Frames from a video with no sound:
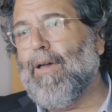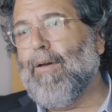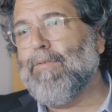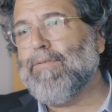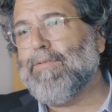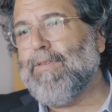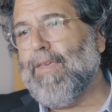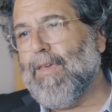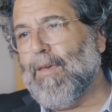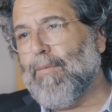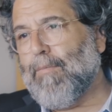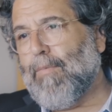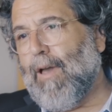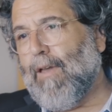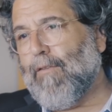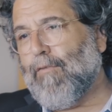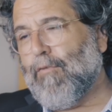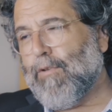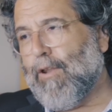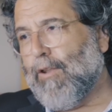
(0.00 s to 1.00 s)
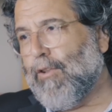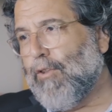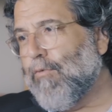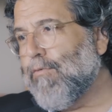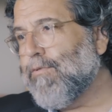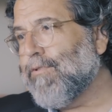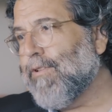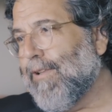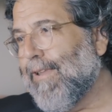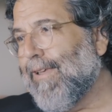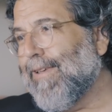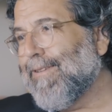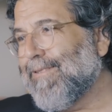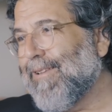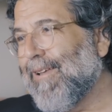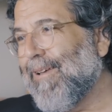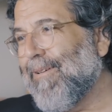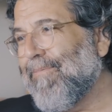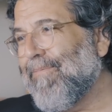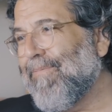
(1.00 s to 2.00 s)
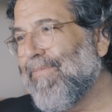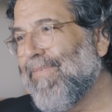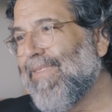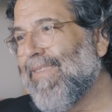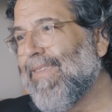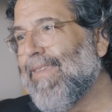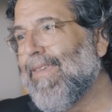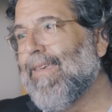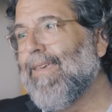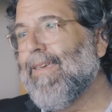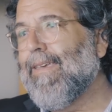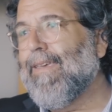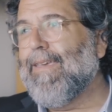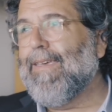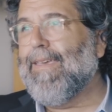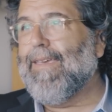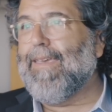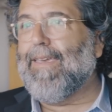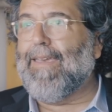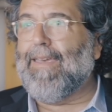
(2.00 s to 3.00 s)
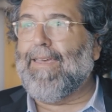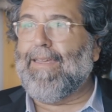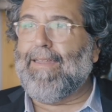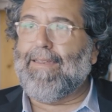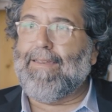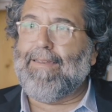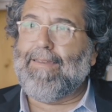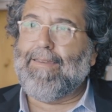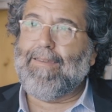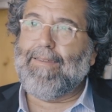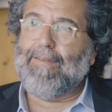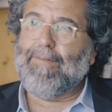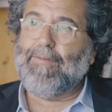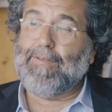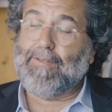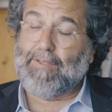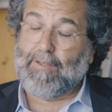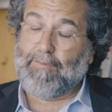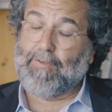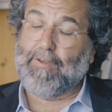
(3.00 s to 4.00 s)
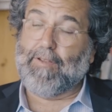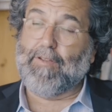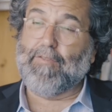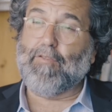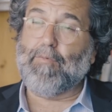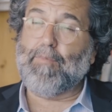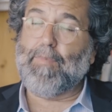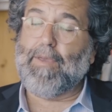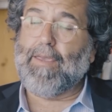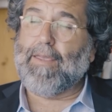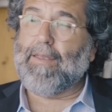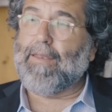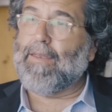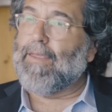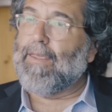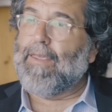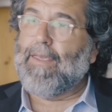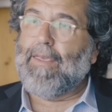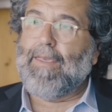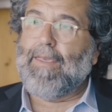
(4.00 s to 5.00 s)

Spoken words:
I was saying goodbye for what I knew was the last time. And it was difficult for me. And